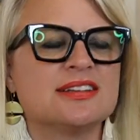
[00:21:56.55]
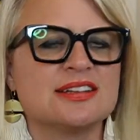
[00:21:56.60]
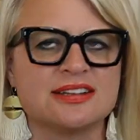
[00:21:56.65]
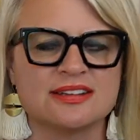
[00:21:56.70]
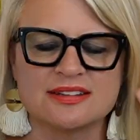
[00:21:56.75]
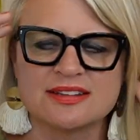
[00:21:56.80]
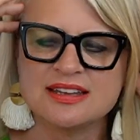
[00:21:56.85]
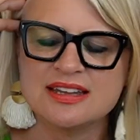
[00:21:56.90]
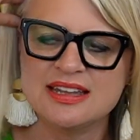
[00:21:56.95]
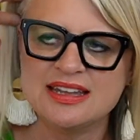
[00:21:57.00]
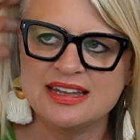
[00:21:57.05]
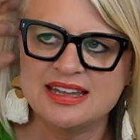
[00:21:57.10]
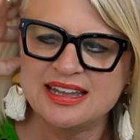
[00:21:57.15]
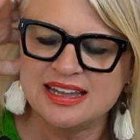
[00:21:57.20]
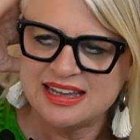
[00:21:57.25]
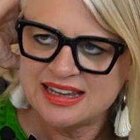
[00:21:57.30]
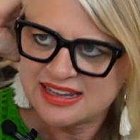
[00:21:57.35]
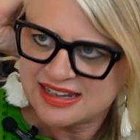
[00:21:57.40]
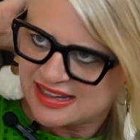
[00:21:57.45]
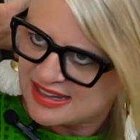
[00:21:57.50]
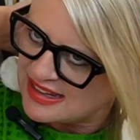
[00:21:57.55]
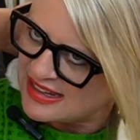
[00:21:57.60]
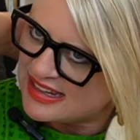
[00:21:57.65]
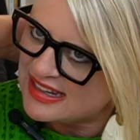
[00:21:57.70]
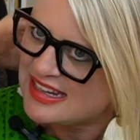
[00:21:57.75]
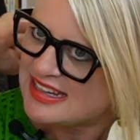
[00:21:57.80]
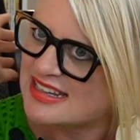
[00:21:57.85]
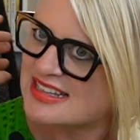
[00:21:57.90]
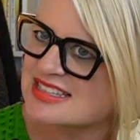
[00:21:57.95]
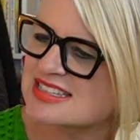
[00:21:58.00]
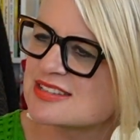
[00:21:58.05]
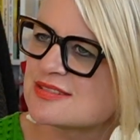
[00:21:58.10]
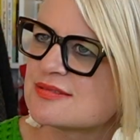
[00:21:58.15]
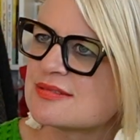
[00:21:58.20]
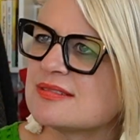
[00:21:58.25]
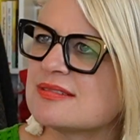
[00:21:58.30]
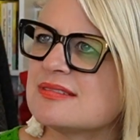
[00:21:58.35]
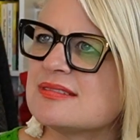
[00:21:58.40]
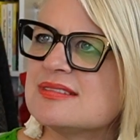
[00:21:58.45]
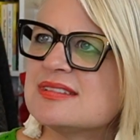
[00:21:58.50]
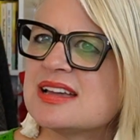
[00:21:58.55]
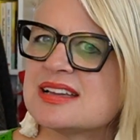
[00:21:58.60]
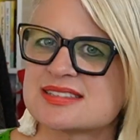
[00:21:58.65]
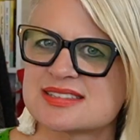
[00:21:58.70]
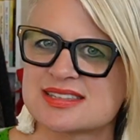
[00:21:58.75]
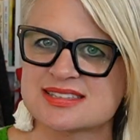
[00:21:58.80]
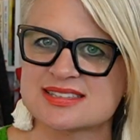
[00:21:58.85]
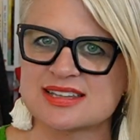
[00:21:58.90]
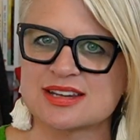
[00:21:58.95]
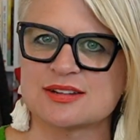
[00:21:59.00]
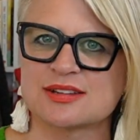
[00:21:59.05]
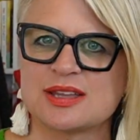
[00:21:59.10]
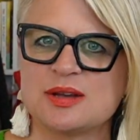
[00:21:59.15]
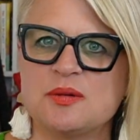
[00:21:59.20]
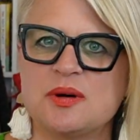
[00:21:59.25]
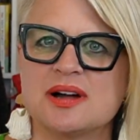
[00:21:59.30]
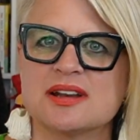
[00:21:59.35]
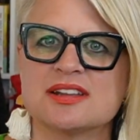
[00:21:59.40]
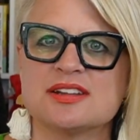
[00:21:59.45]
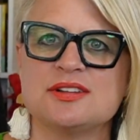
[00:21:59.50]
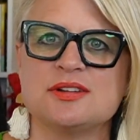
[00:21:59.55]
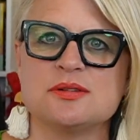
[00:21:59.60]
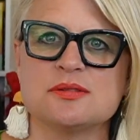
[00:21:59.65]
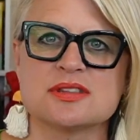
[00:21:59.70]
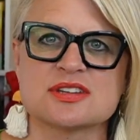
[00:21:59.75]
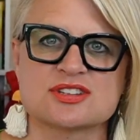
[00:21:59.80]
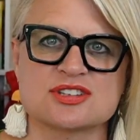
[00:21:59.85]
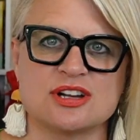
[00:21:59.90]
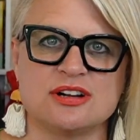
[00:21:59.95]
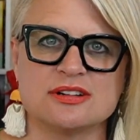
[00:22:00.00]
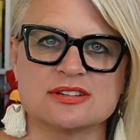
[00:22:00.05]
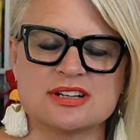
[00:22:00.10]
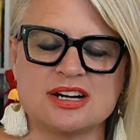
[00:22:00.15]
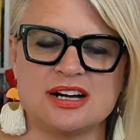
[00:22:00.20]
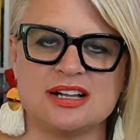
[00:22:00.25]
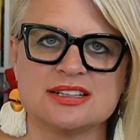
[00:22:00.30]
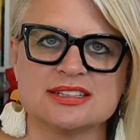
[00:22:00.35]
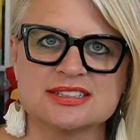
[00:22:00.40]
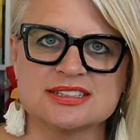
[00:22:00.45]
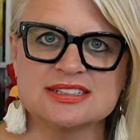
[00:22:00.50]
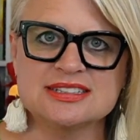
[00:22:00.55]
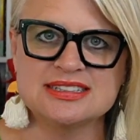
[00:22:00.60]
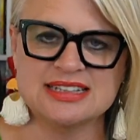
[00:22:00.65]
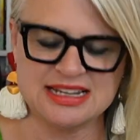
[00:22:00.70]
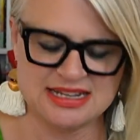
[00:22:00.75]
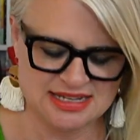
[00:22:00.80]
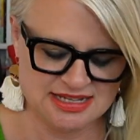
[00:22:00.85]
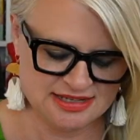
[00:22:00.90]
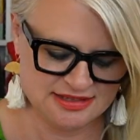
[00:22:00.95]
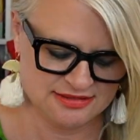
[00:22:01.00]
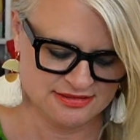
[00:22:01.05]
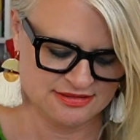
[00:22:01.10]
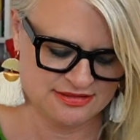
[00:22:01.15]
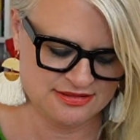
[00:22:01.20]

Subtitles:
and he doesn't necessarily want to do the shawl collar, and